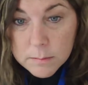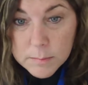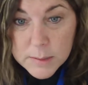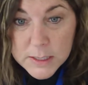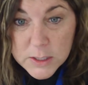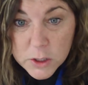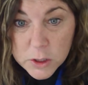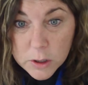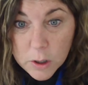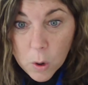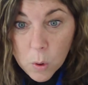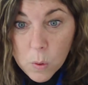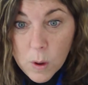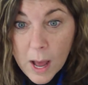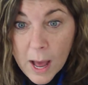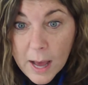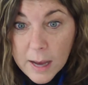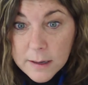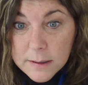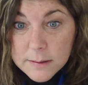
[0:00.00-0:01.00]
Mr.
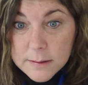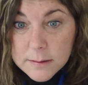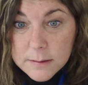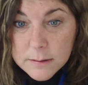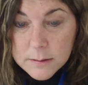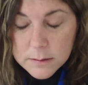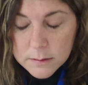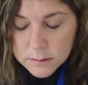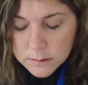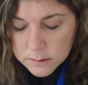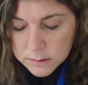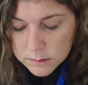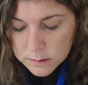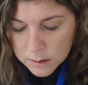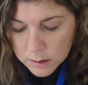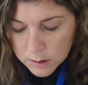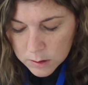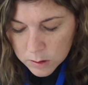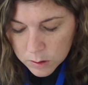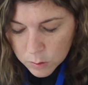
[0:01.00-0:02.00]
Ocox
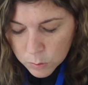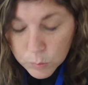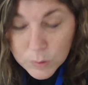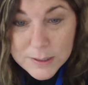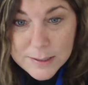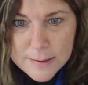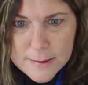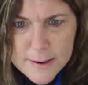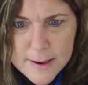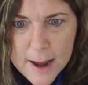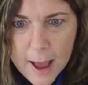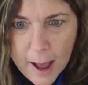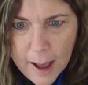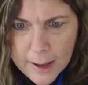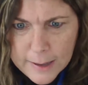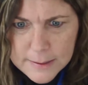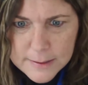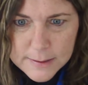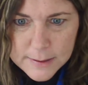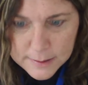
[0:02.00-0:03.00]
was
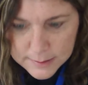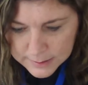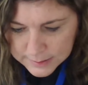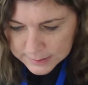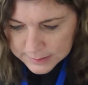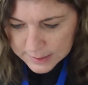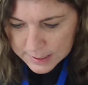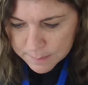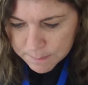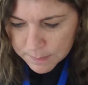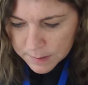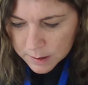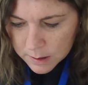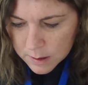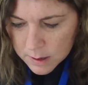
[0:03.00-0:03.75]
not asleep.